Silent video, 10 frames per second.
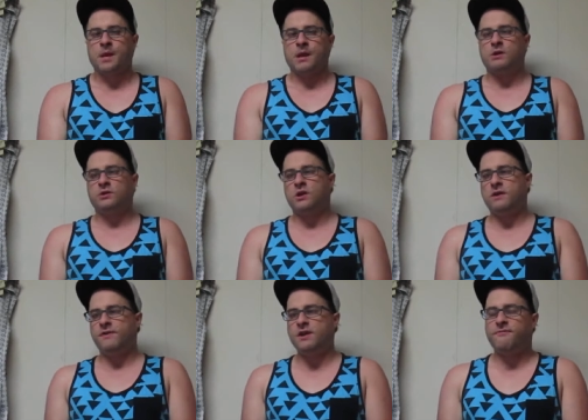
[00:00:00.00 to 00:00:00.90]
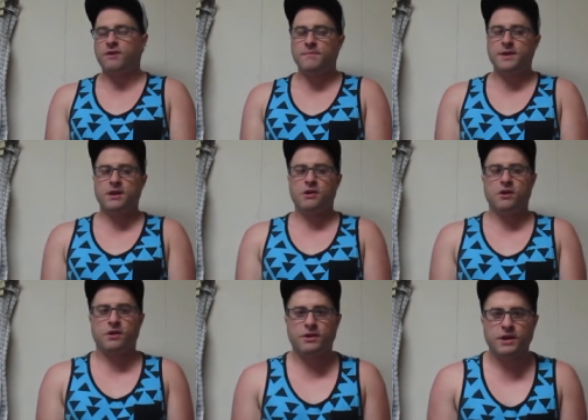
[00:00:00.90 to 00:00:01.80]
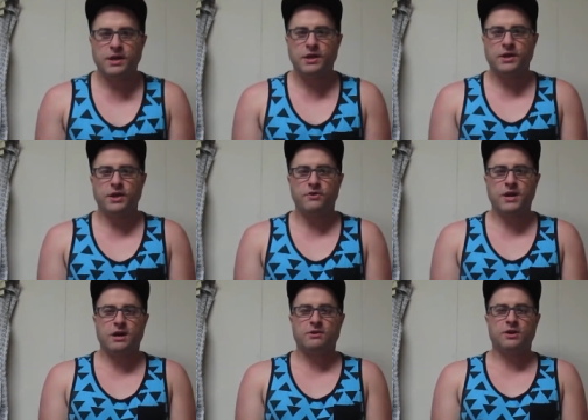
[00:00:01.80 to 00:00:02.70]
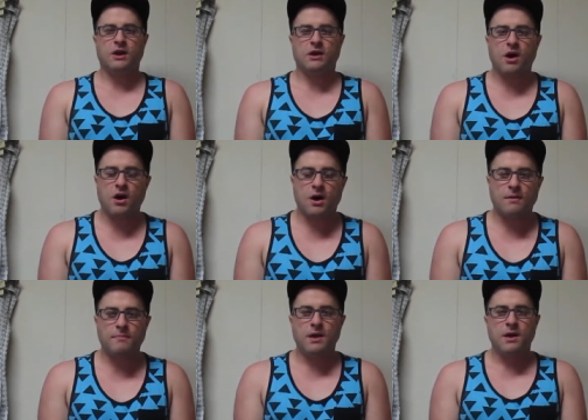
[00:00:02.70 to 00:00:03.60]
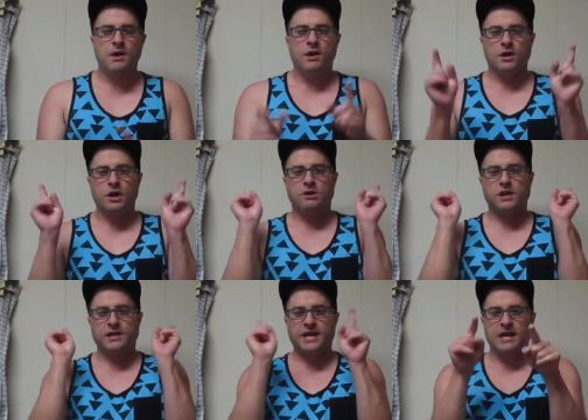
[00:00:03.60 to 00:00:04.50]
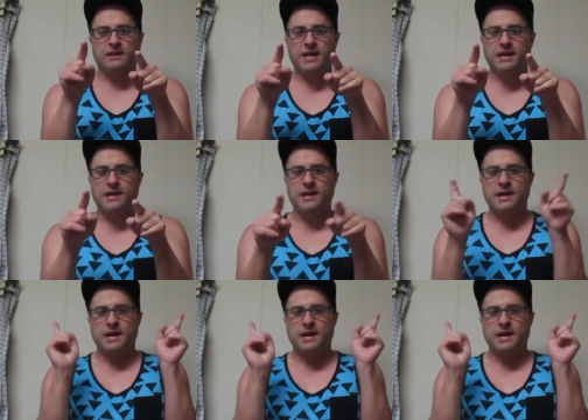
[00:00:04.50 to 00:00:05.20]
Also, if you're not following me on younow.com, go click that link.